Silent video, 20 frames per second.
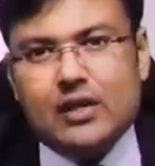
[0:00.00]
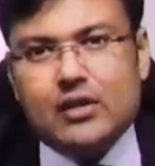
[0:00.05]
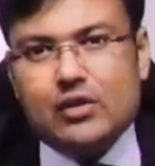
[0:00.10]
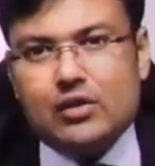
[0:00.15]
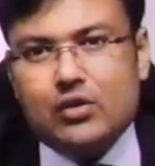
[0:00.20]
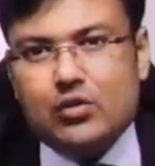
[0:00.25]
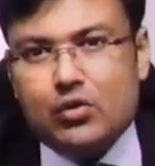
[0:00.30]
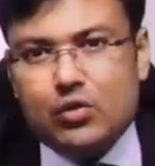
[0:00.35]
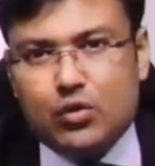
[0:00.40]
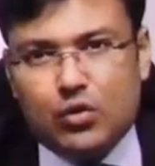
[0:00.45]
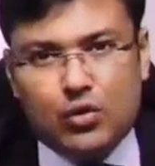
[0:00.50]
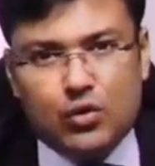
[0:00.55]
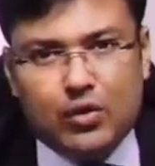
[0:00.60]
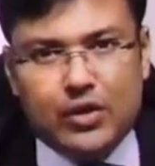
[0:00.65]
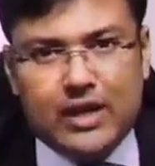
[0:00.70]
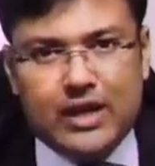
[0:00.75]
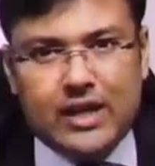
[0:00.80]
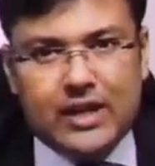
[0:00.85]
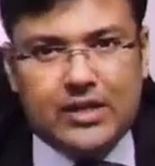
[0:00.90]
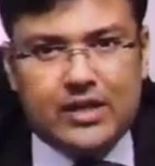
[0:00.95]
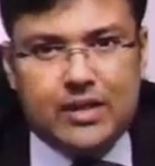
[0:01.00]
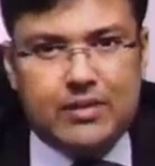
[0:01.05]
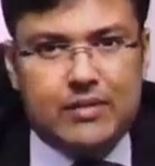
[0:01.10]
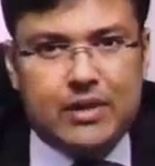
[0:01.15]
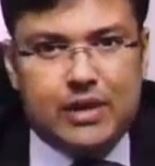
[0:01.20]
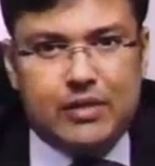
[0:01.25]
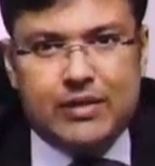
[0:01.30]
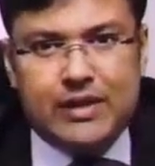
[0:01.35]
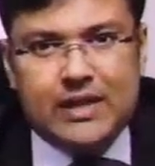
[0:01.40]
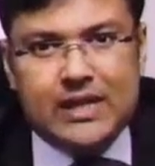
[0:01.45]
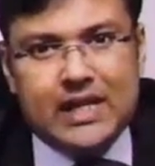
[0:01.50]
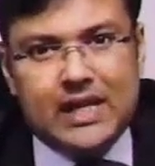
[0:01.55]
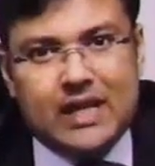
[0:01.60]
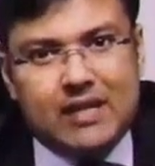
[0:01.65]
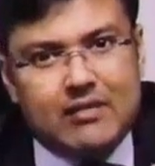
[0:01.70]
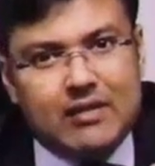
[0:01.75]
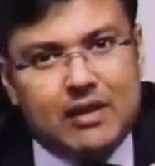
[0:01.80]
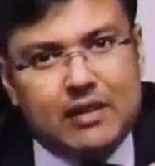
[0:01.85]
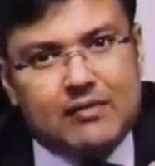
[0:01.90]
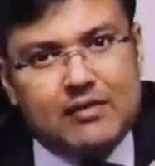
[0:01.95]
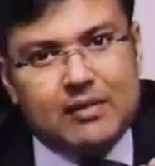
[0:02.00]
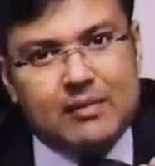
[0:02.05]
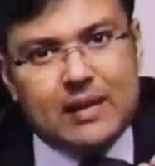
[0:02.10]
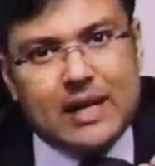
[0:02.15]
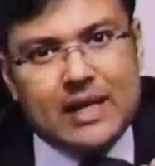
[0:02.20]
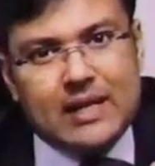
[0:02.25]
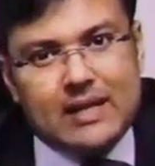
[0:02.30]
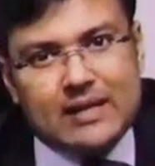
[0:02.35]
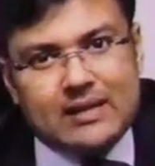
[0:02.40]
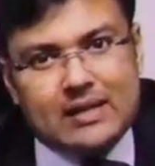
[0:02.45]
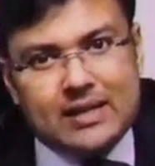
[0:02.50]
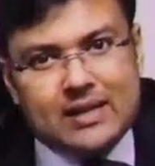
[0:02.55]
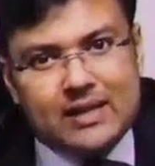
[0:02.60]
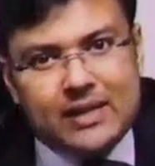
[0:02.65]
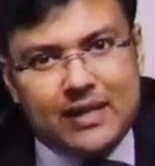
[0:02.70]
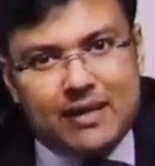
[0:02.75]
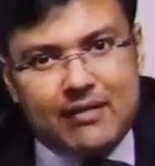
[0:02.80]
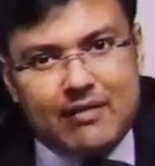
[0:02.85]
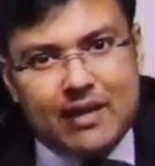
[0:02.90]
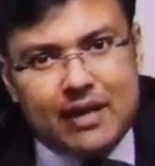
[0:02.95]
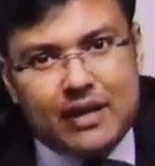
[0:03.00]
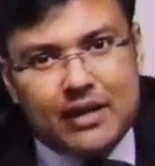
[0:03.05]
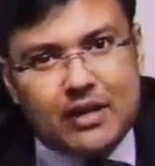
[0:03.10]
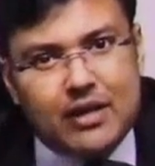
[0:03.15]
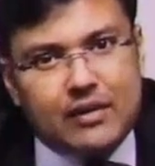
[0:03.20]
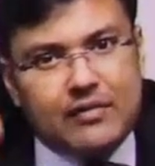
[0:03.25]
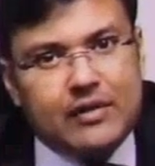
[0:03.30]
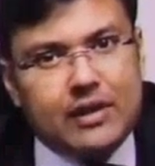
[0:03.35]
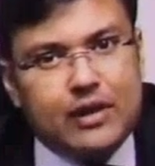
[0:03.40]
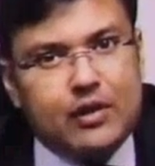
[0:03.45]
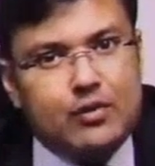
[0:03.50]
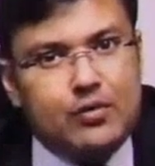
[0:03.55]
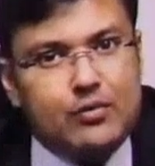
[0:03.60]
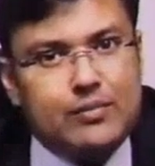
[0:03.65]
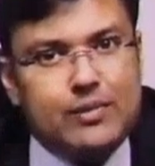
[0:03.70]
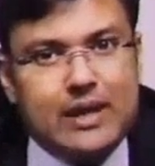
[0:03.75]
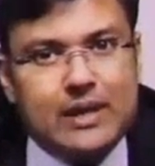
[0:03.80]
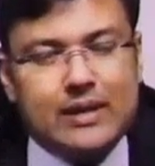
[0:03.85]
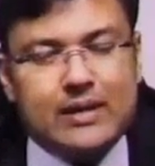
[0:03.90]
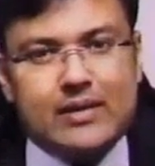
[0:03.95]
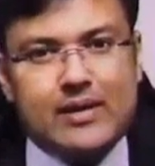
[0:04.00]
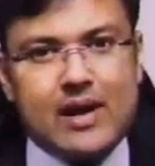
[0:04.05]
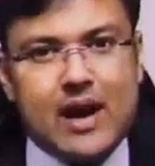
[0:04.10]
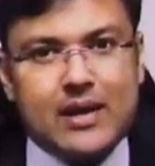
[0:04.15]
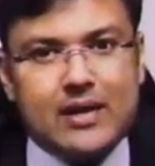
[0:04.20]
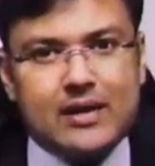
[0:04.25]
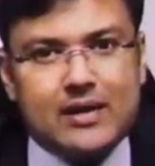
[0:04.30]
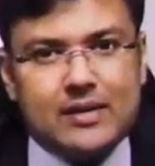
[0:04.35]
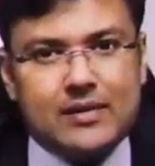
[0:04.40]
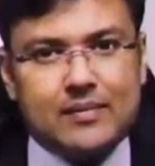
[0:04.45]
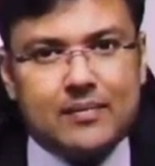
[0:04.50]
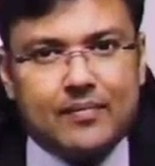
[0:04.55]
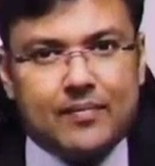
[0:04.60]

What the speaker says: is no correlation between the level of amylase and severity of acute pancreatitis.